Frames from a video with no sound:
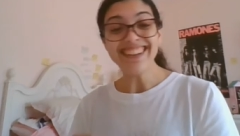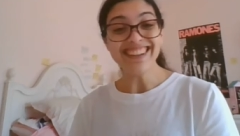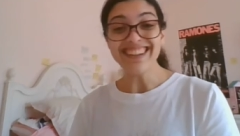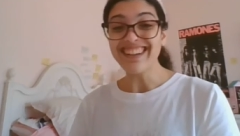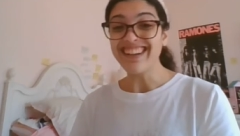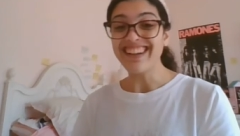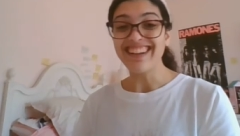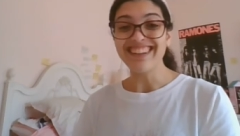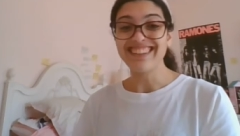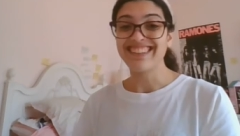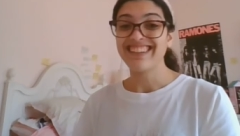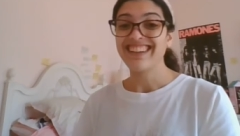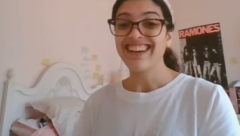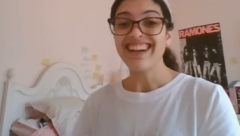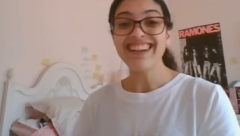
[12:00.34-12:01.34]
I
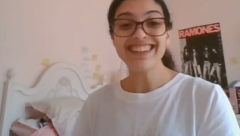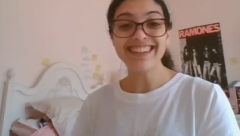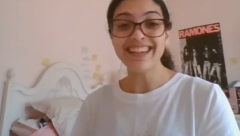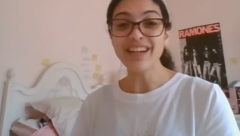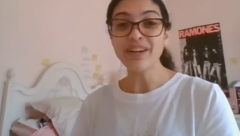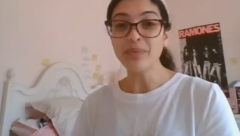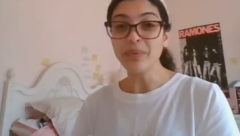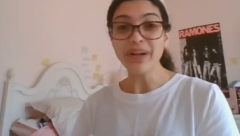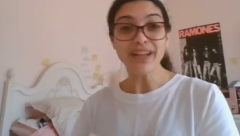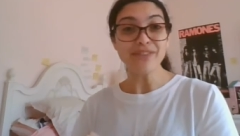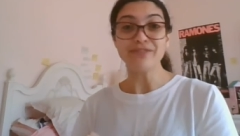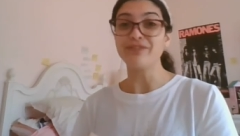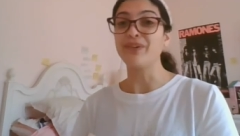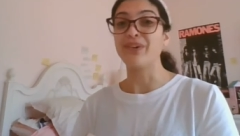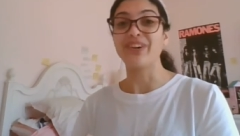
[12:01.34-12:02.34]
I can't wait
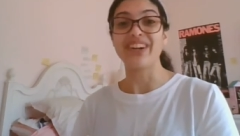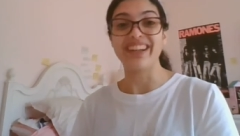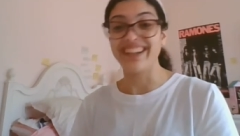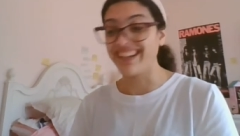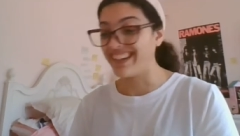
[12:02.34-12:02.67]
for it.